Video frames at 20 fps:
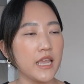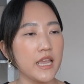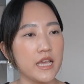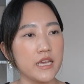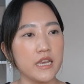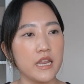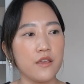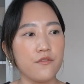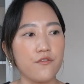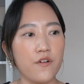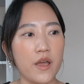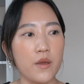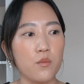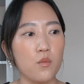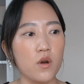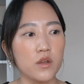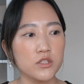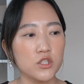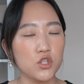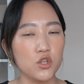and if I
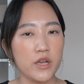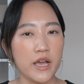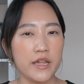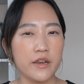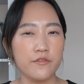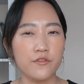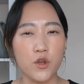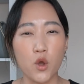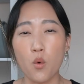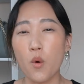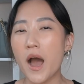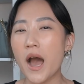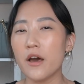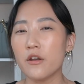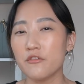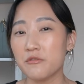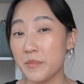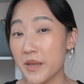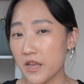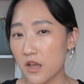want to kind of go out
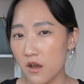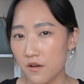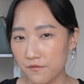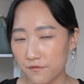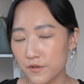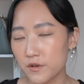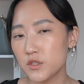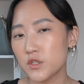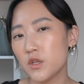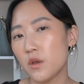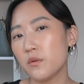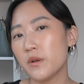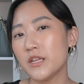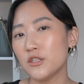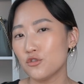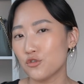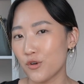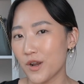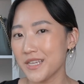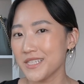of my comfort zone
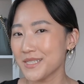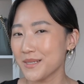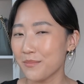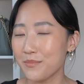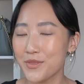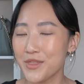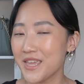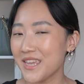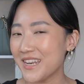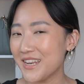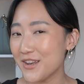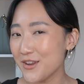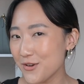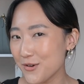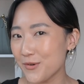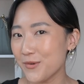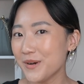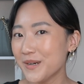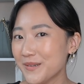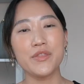and try something new.